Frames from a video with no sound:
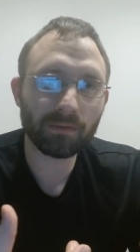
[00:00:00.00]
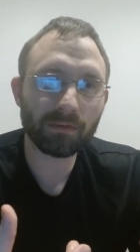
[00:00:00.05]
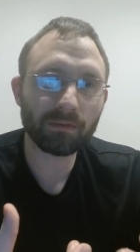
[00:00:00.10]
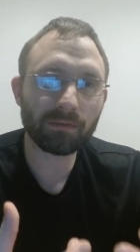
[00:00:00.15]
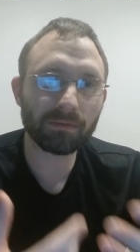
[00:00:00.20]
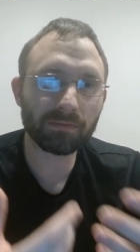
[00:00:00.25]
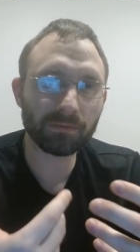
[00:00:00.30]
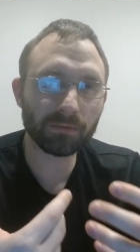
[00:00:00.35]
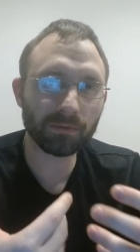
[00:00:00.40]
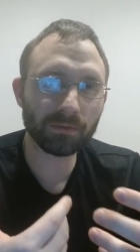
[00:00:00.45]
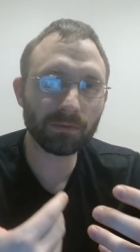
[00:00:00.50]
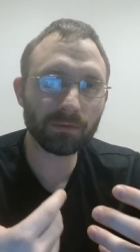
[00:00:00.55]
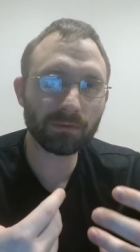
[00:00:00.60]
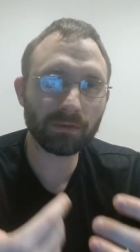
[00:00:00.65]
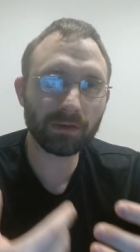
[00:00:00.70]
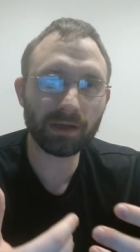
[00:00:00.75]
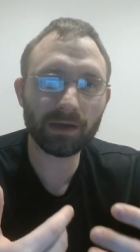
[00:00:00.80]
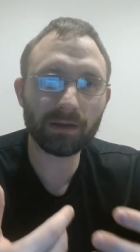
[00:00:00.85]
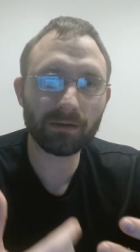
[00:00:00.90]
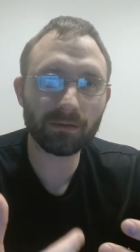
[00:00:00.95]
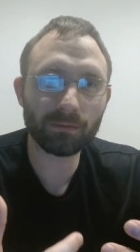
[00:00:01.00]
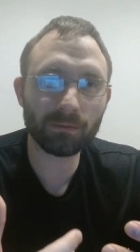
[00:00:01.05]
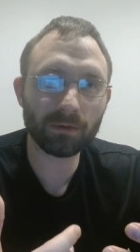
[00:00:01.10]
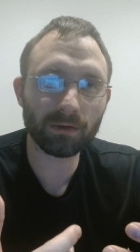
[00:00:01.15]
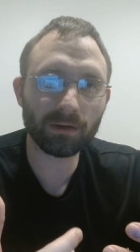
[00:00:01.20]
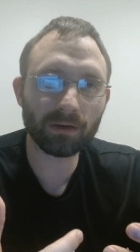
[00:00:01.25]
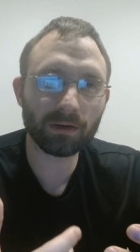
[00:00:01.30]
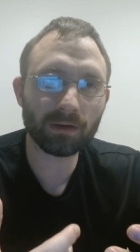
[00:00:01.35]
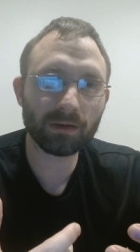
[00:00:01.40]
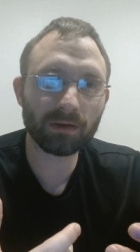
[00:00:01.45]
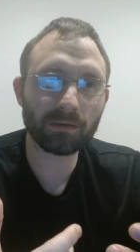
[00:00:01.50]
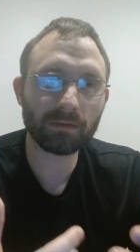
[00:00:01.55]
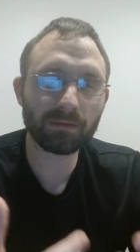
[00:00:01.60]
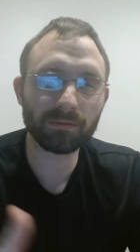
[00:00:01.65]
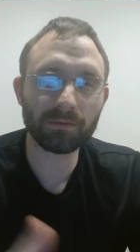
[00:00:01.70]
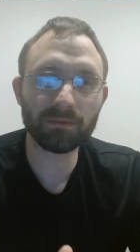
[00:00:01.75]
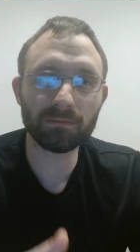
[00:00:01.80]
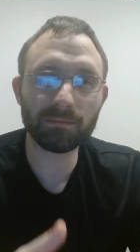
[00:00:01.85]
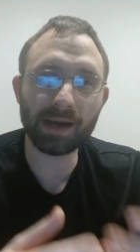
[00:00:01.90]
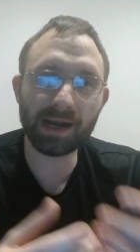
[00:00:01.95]
through the inner work,
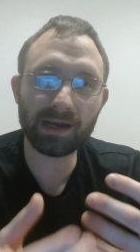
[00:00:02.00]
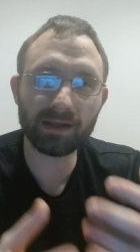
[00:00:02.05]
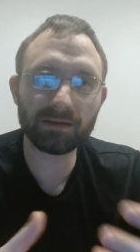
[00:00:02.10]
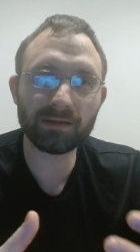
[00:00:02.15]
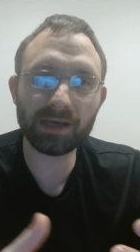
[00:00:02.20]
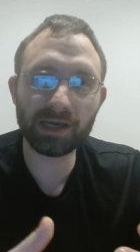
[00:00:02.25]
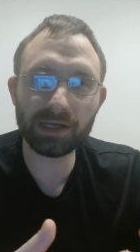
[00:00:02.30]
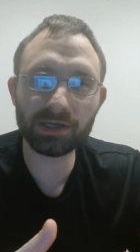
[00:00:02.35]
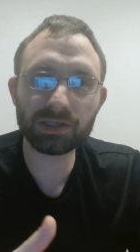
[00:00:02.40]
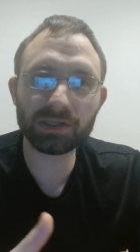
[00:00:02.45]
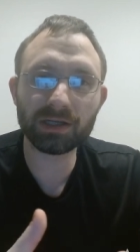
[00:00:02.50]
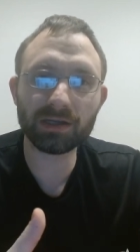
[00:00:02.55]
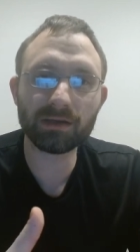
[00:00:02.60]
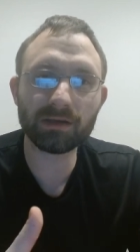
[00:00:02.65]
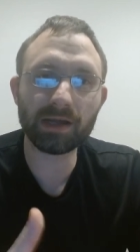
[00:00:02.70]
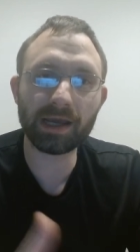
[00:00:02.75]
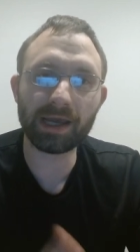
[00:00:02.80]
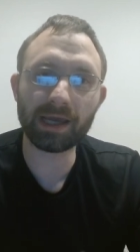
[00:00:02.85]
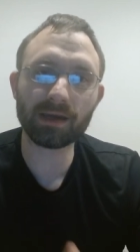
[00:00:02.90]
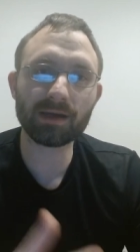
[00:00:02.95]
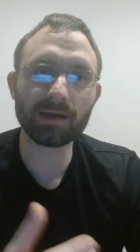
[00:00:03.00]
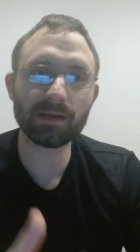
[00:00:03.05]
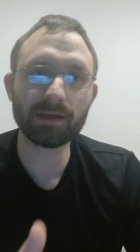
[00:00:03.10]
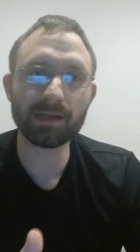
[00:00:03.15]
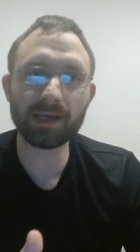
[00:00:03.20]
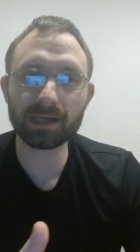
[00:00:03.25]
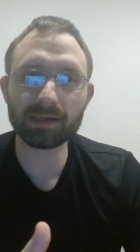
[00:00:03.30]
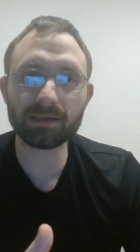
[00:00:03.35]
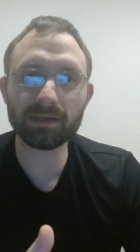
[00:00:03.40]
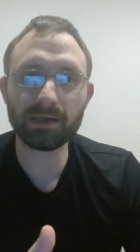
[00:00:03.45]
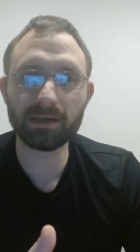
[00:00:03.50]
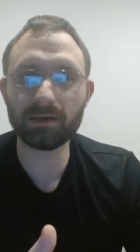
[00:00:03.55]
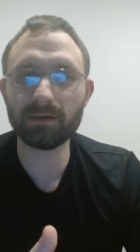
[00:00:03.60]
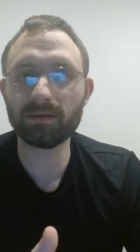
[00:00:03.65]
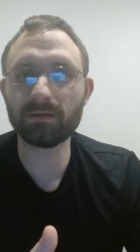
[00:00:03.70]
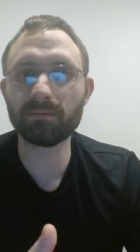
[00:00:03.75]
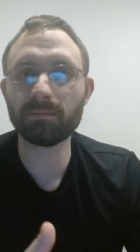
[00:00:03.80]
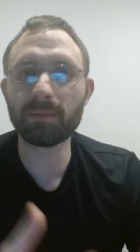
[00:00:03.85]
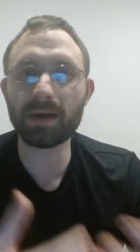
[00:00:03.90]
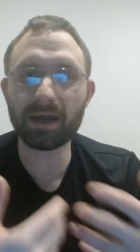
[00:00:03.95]
through meditation, and
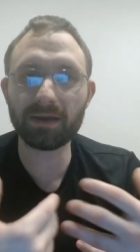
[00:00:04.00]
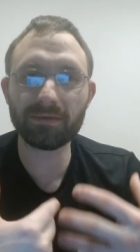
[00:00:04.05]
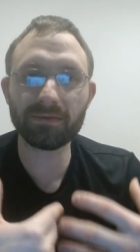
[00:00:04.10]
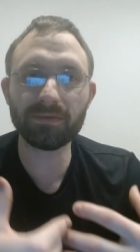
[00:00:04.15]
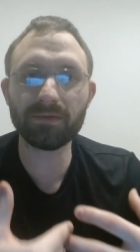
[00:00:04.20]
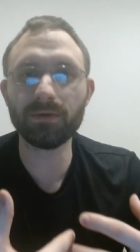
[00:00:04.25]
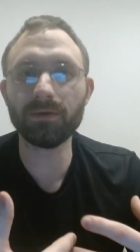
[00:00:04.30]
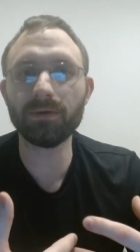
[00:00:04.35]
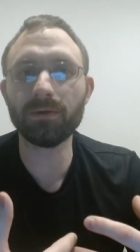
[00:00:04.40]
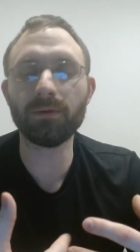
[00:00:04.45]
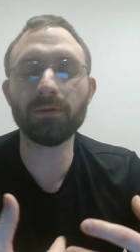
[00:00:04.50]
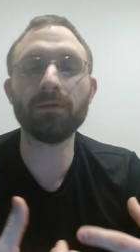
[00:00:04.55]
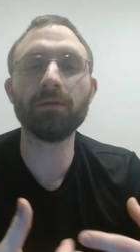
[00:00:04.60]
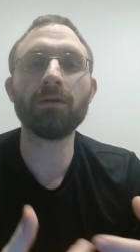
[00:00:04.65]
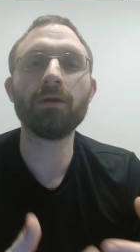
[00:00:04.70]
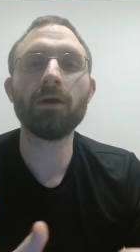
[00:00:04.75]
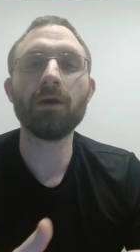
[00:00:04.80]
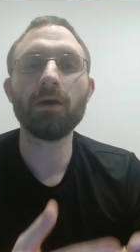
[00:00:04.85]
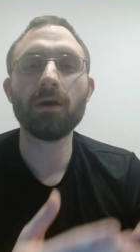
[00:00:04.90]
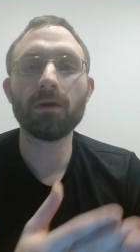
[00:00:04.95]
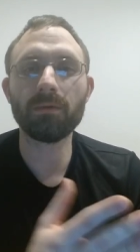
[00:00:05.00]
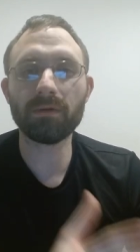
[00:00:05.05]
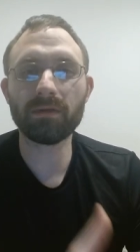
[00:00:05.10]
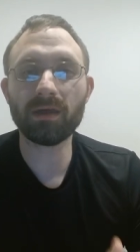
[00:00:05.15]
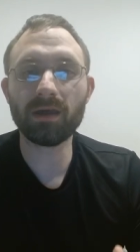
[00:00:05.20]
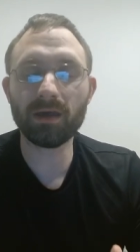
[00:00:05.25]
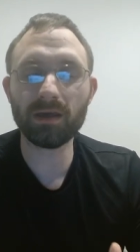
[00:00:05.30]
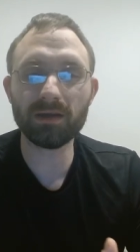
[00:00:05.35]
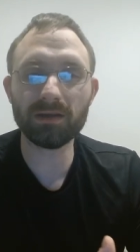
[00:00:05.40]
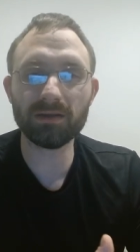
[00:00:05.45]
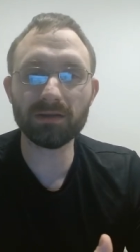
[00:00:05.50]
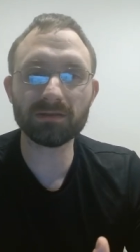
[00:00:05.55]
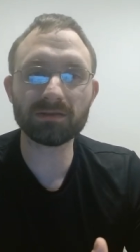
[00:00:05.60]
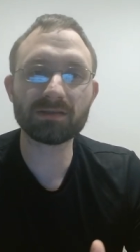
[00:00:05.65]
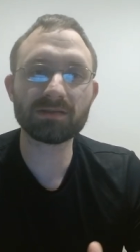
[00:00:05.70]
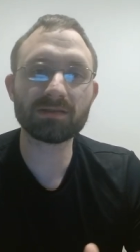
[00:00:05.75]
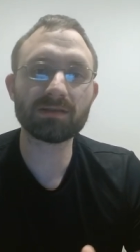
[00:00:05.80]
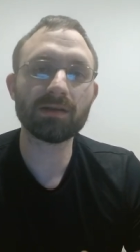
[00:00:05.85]
connecting my field with his